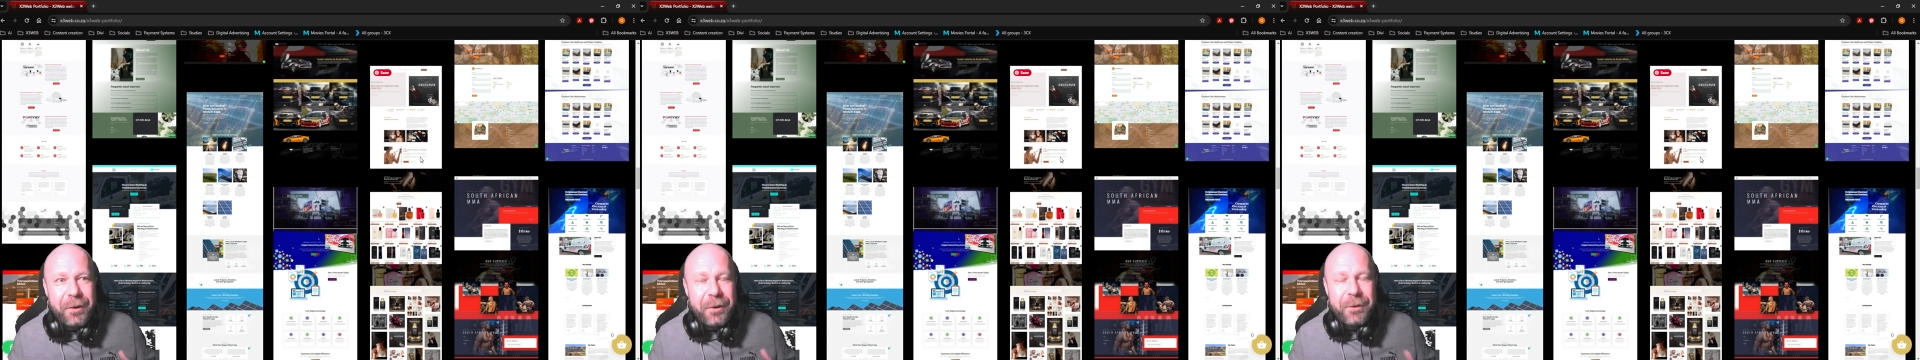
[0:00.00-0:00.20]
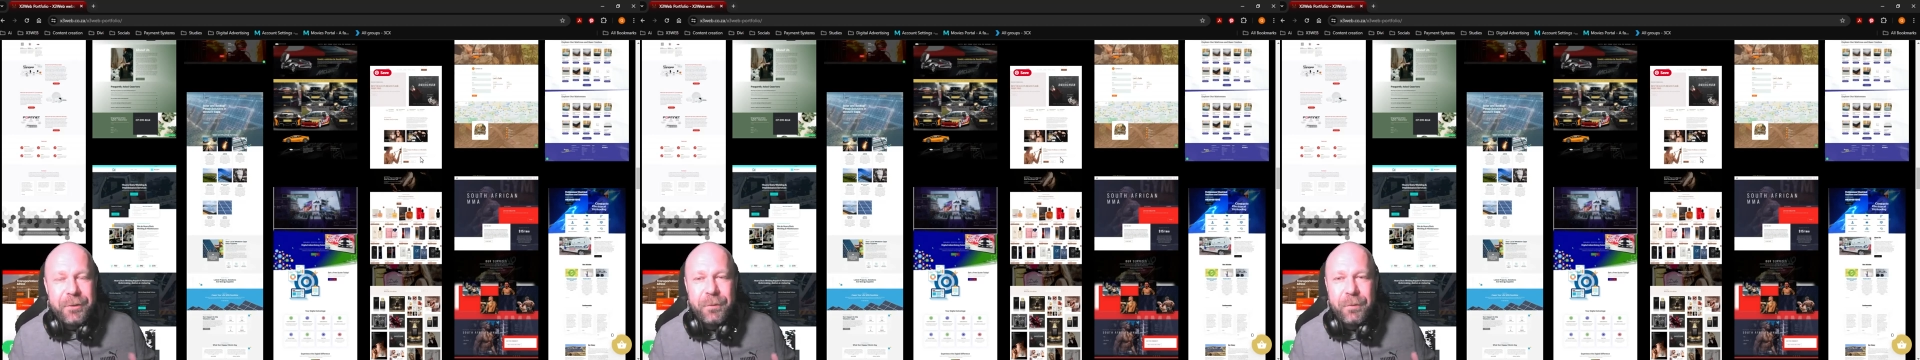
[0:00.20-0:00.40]

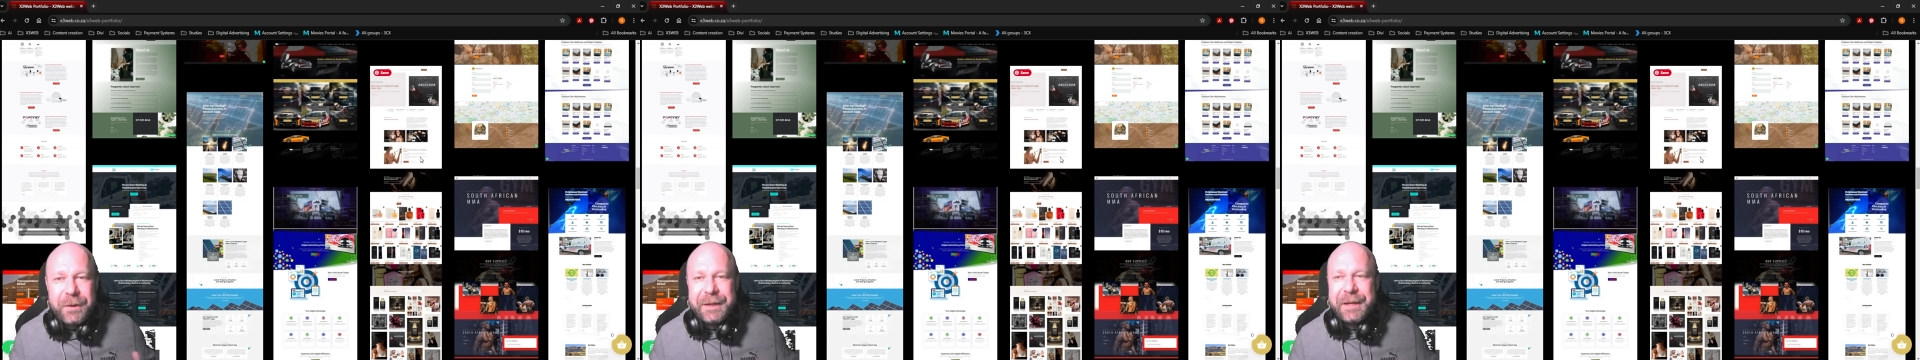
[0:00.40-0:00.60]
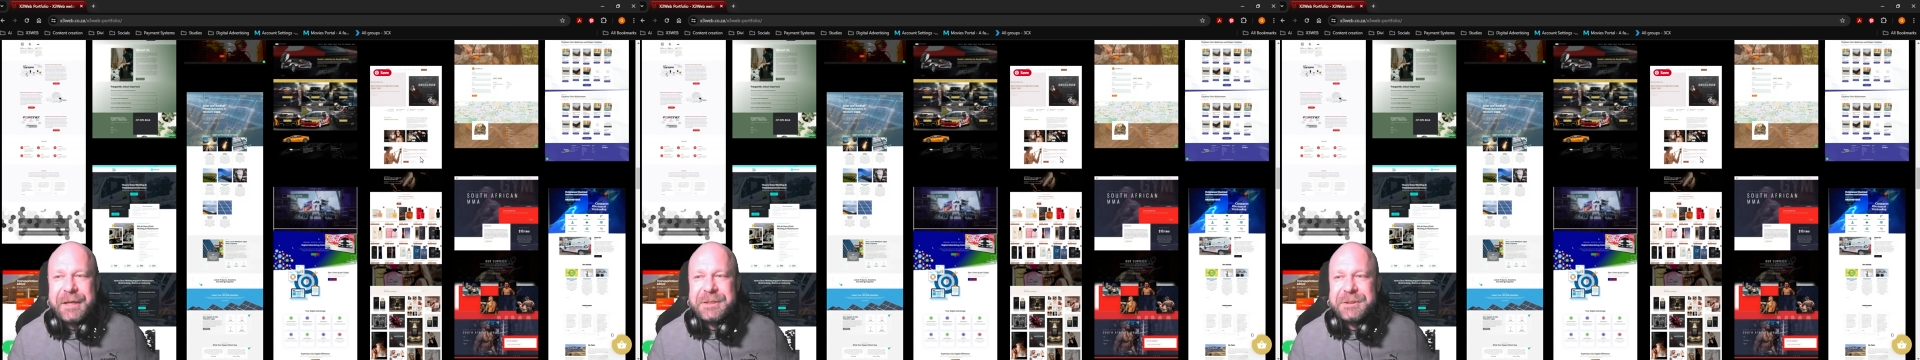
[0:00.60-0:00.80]
on
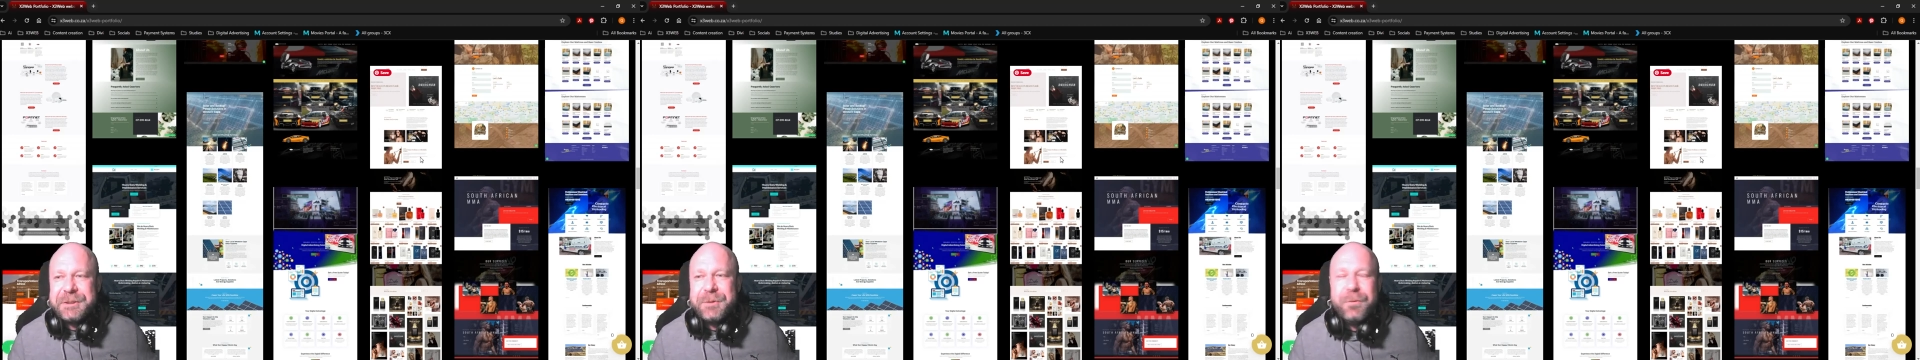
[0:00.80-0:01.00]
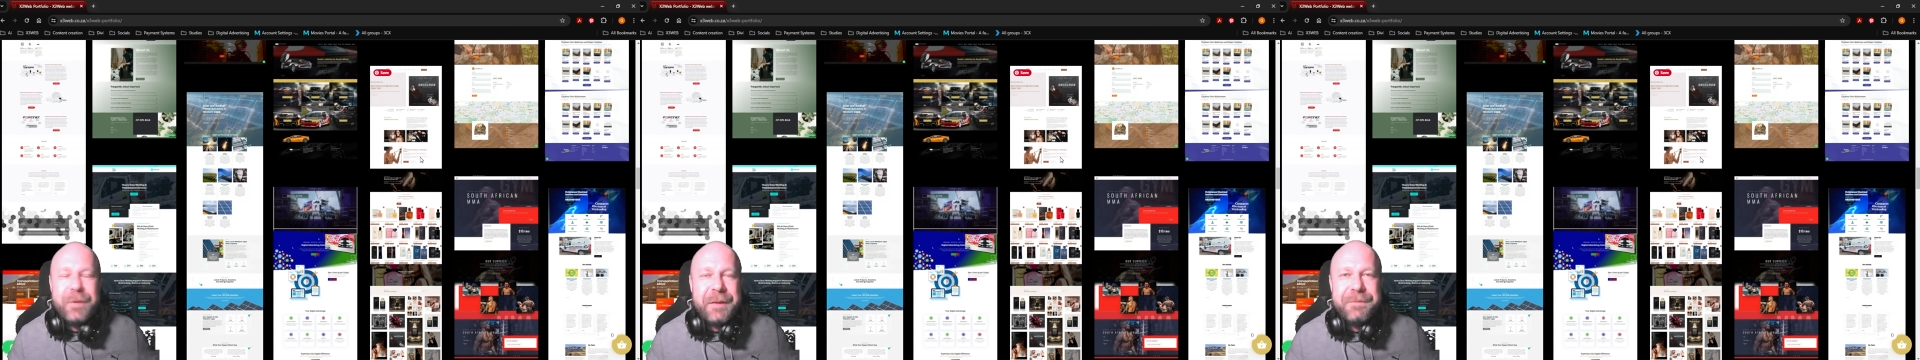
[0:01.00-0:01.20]
what
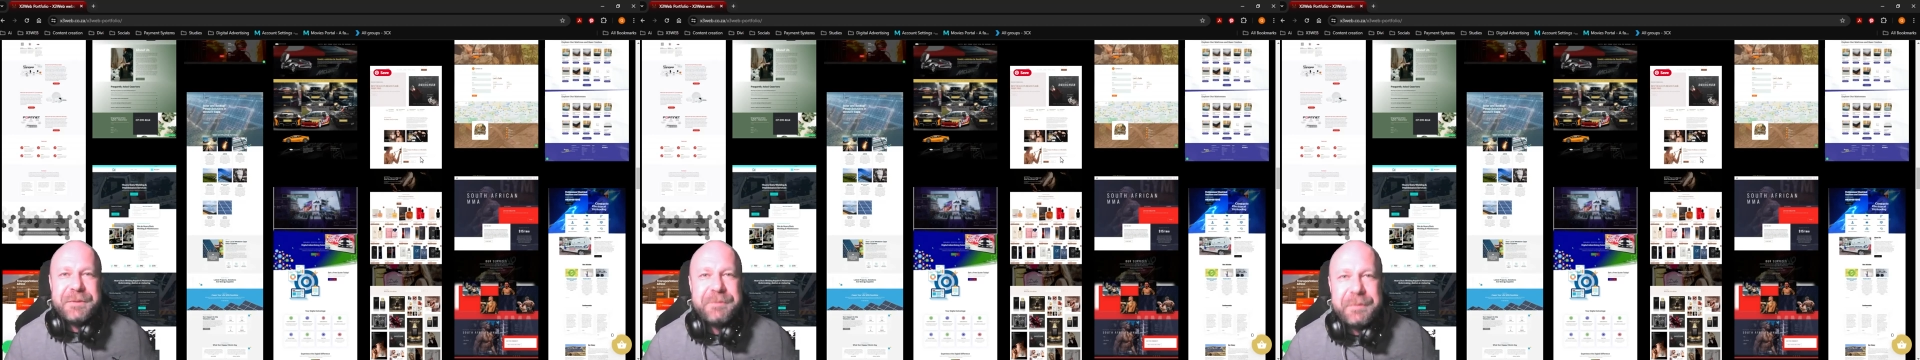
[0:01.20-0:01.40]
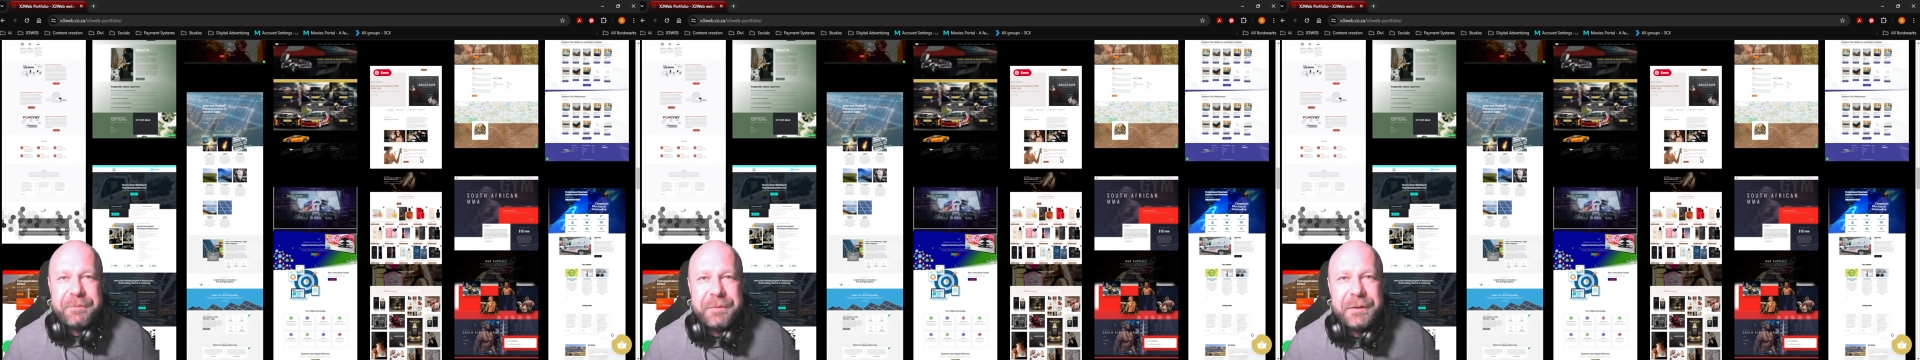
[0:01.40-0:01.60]
X3 Web
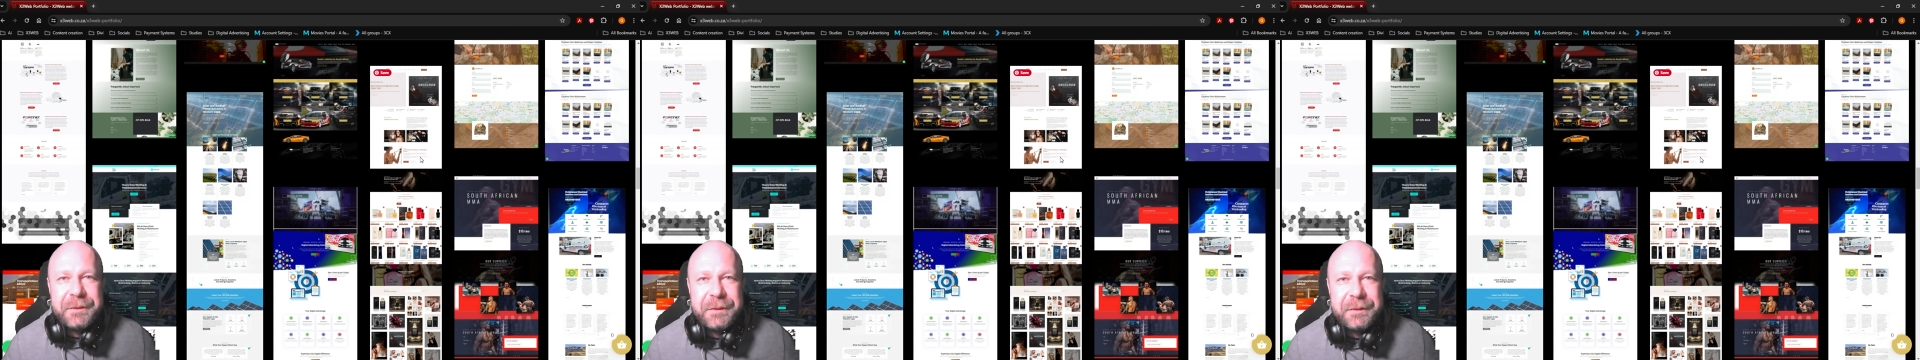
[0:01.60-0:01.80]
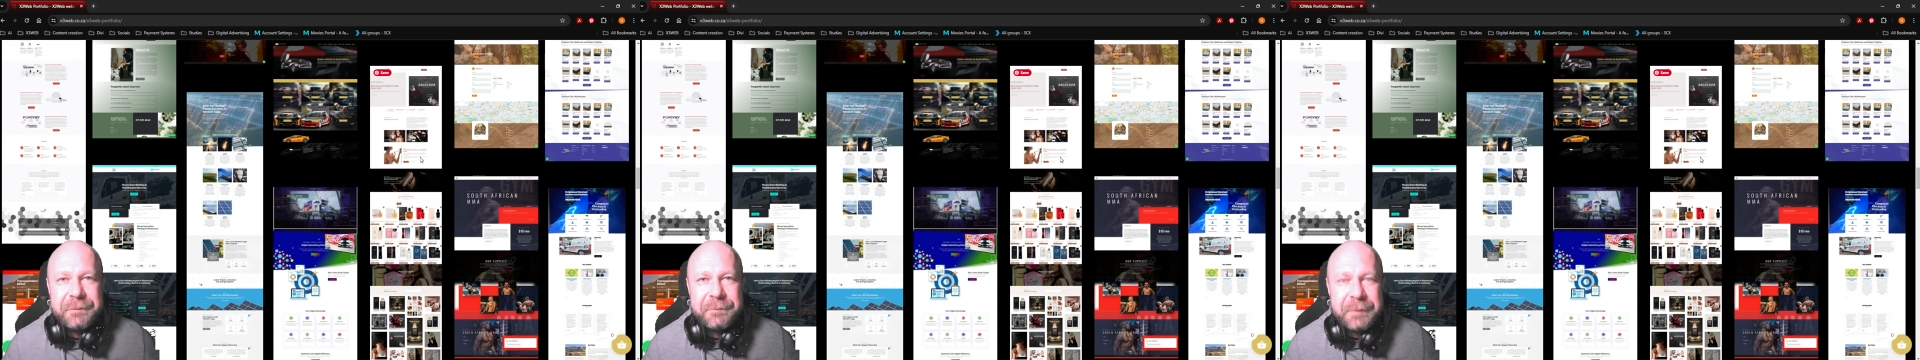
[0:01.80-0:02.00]
has been built